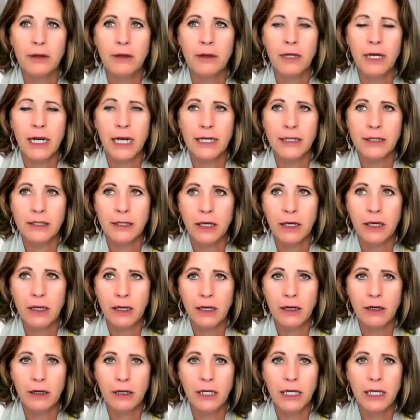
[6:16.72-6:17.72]
that has the
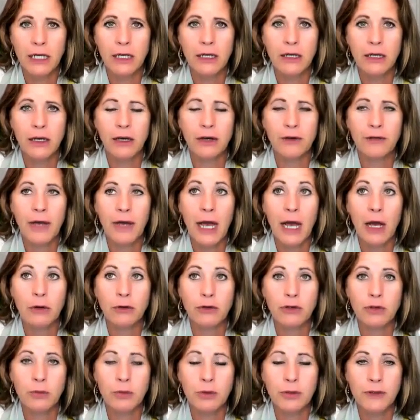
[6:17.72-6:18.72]
clarity of
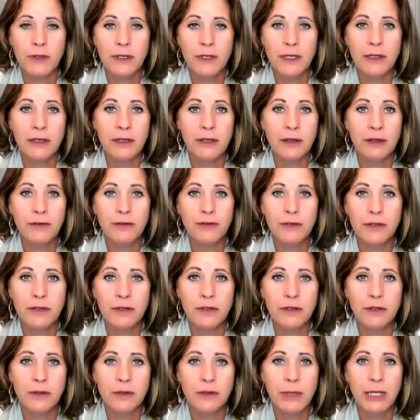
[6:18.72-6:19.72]
how to proceed in the
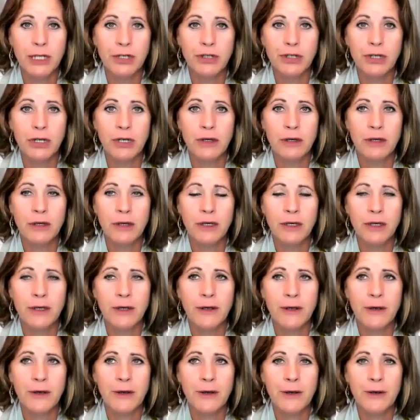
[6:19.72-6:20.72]
physical dimension.
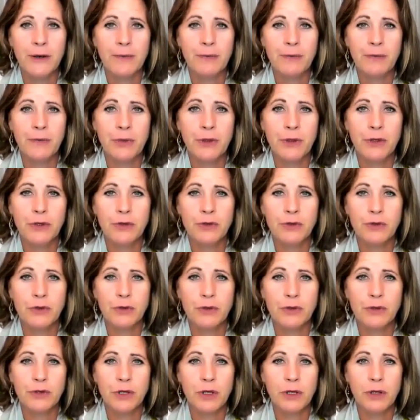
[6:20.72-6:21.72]

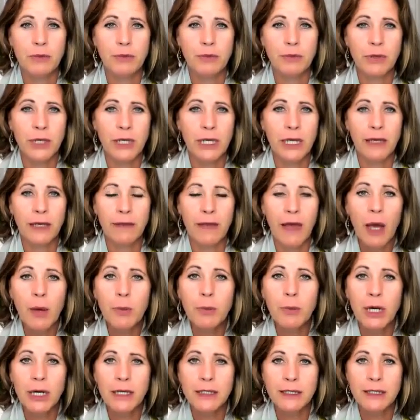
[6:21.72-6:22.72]
So start bringing
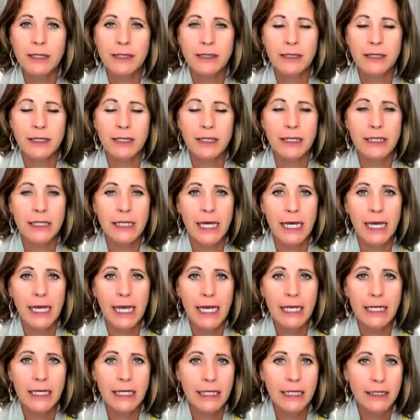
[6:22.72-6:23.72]
that process in
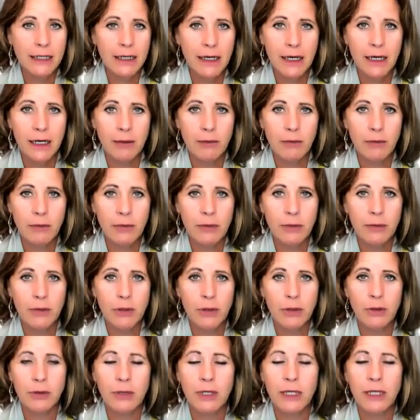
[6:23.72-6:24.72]
anytime
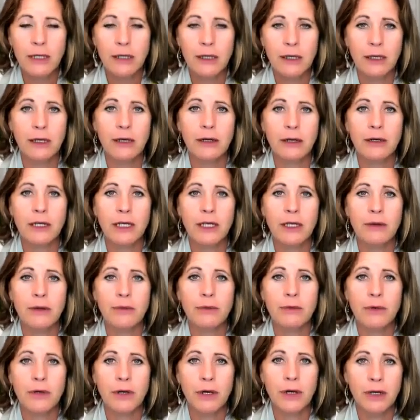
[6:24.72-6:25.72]
you need clarity
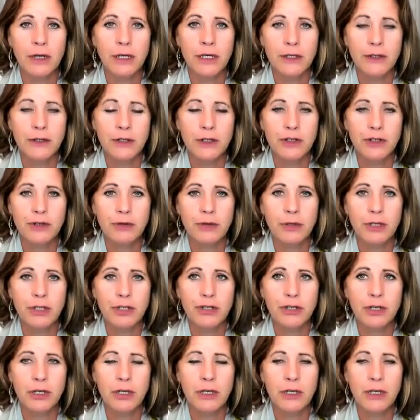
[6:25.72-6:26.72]
regarding a
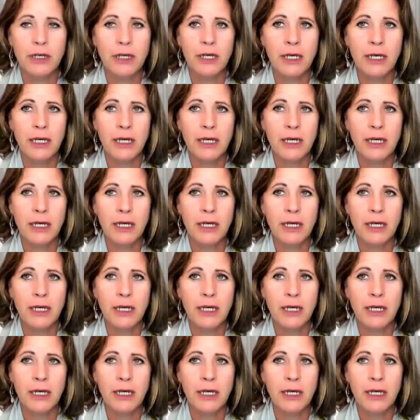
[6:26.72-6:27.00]
situation,